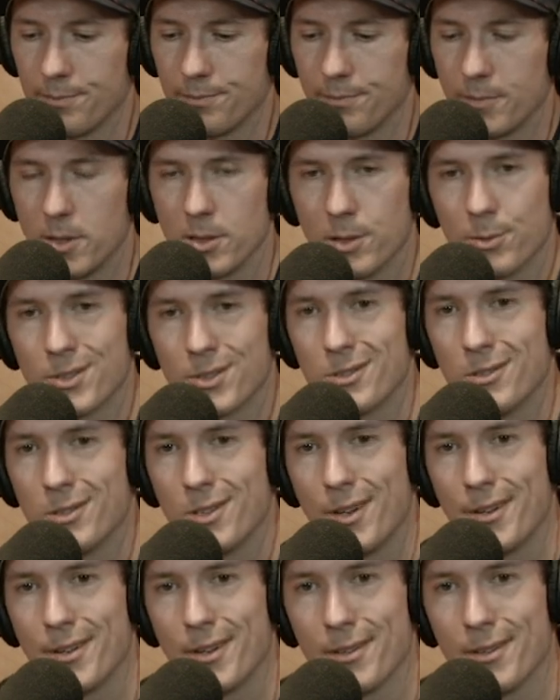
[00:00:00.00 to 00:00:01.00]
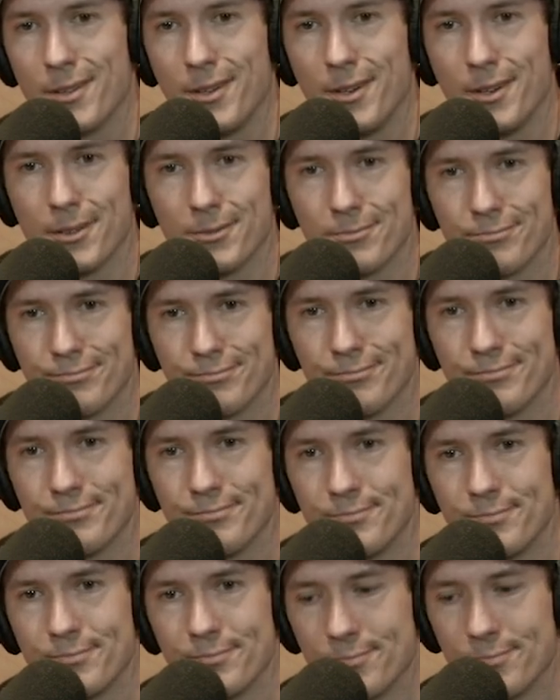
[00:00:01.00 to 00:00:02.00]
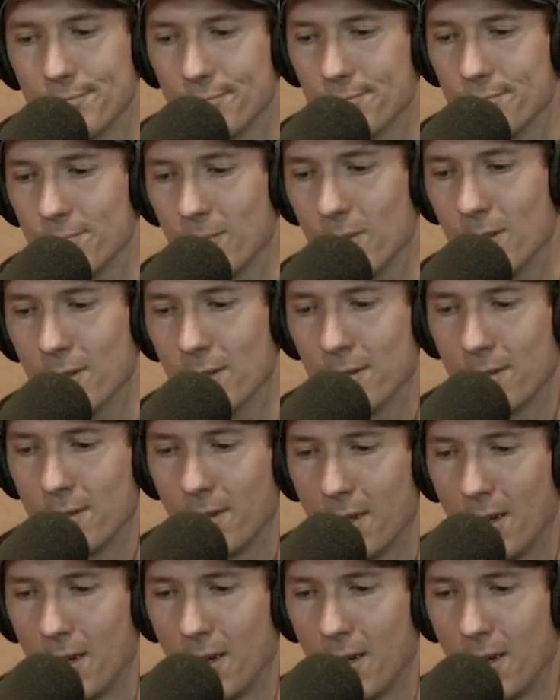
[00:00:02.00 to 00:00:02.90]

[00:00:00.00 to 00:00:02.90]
He's like, what's going on down there? Yeah. You know.